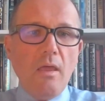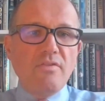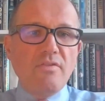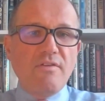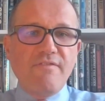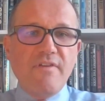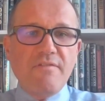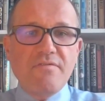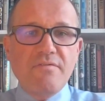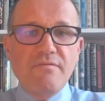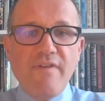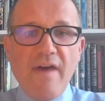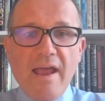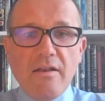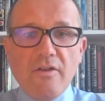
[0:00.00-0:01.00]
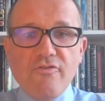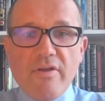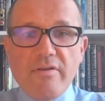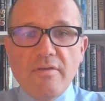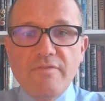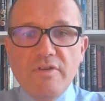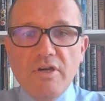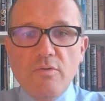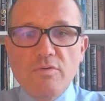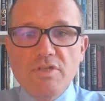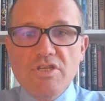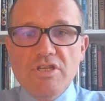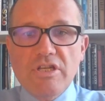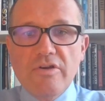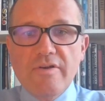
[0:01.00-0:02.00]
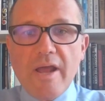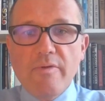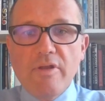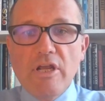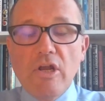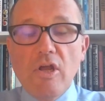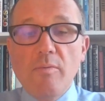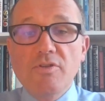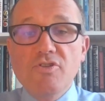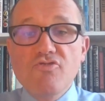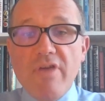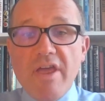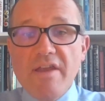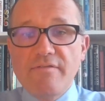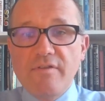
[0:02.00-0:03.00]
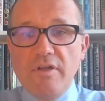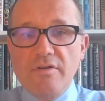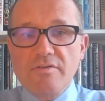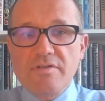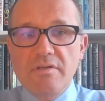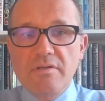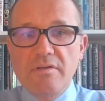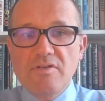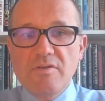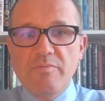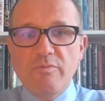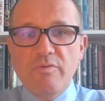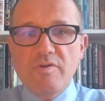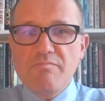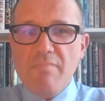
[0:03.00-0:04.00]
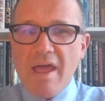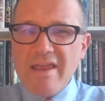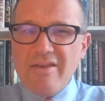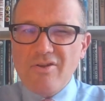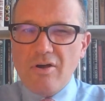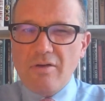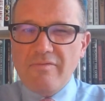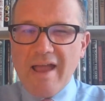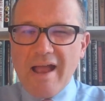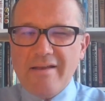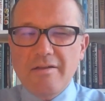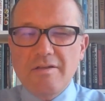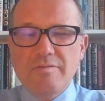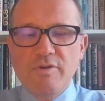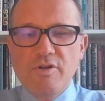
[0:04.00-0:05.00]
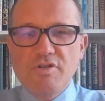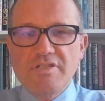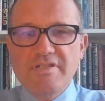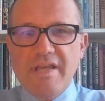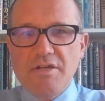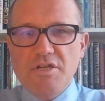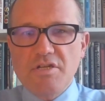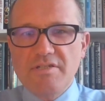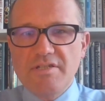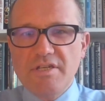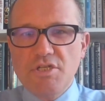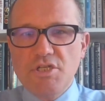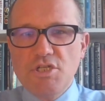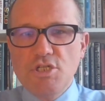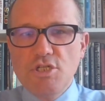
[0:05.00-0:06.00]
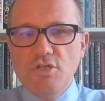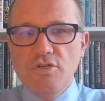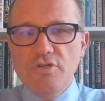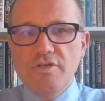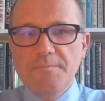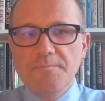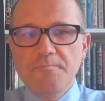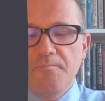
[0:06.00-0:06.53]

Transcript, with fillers: The fifth and final trend of note was a slowdown in global trade flows, something which might not have garnered as much attention as it should.